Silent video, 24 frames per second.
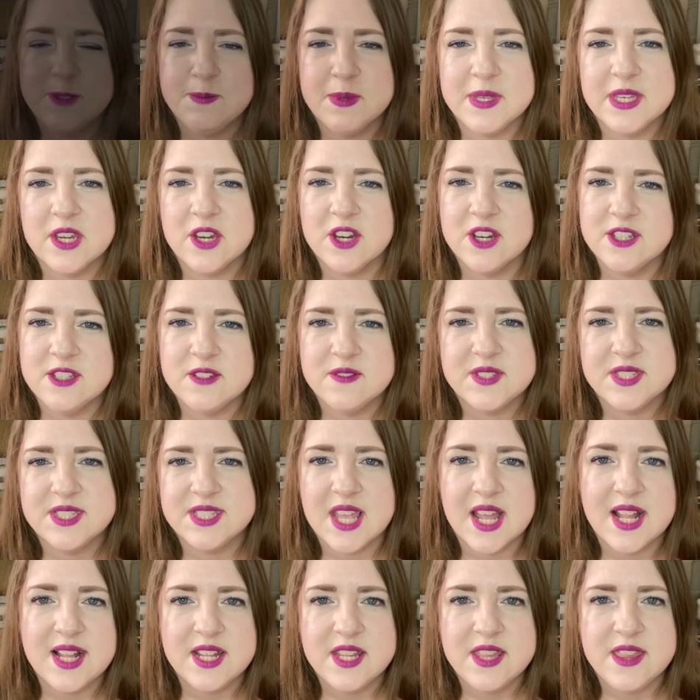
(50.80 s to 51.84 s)
been kind of
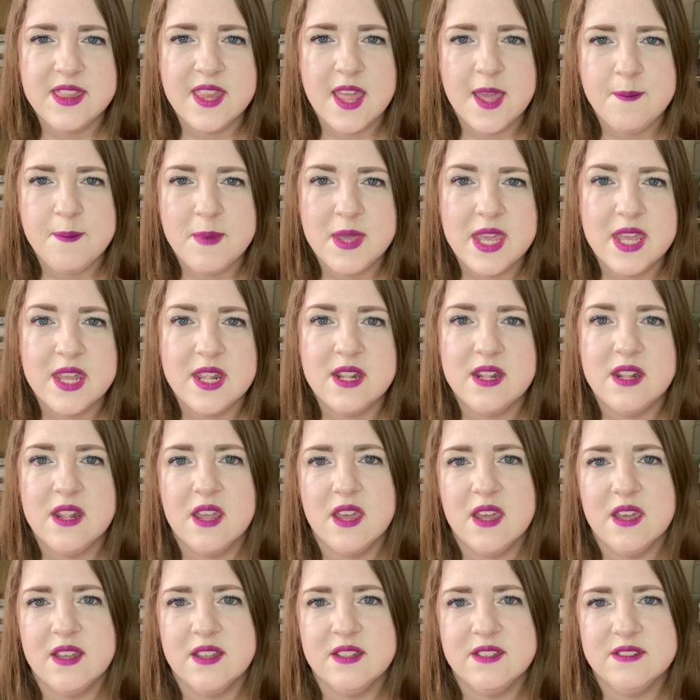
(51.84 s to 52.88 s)
settling them in
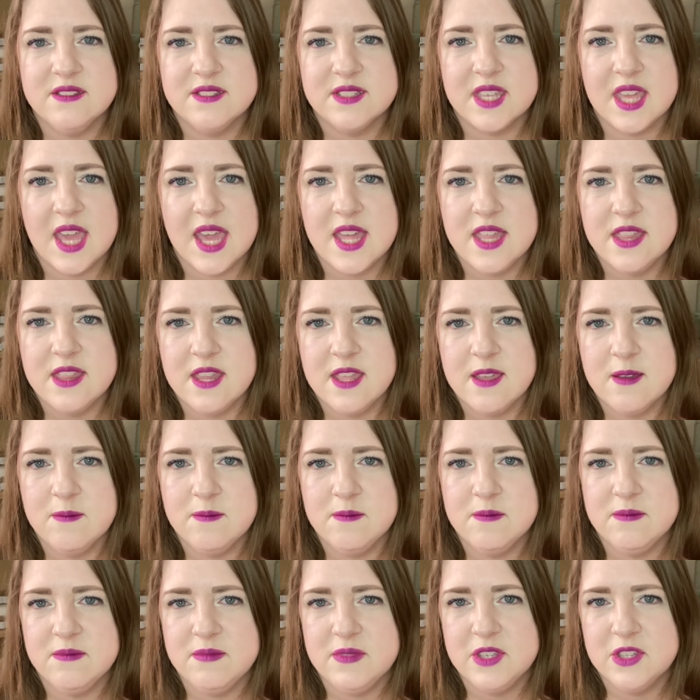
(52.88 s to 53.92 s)
and getting
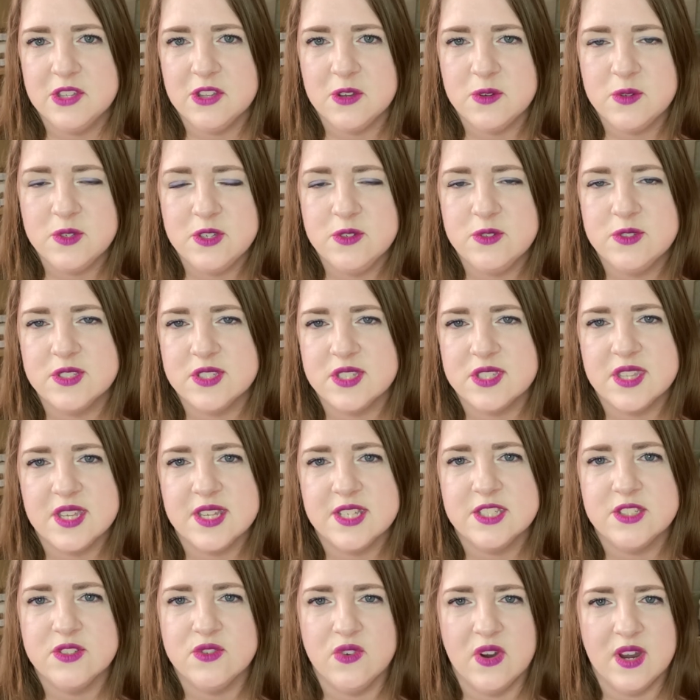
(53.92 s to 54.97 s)
them, you know, used to
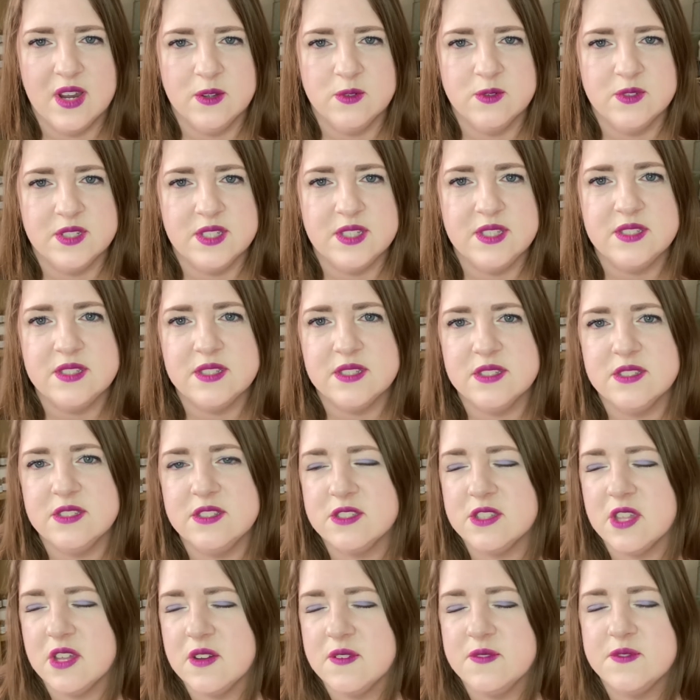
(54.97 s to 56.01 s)
their surroundings and
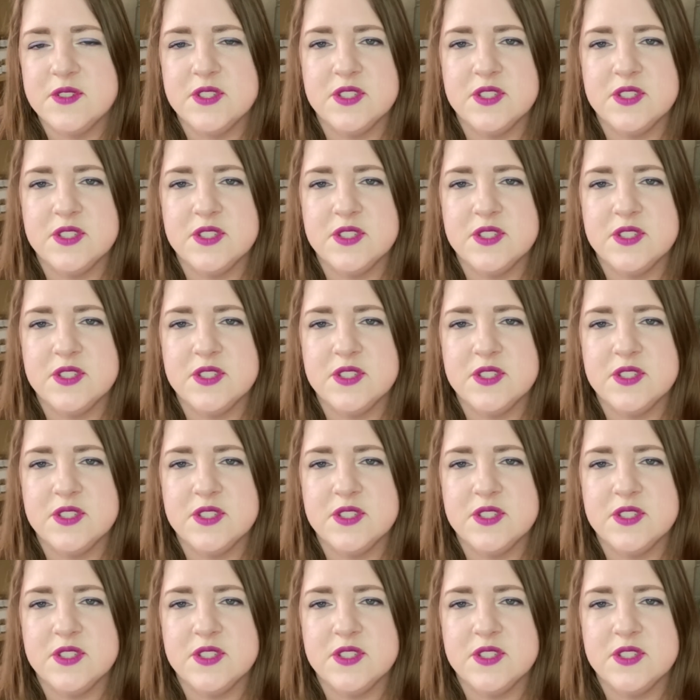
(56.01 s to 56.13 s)
stuff.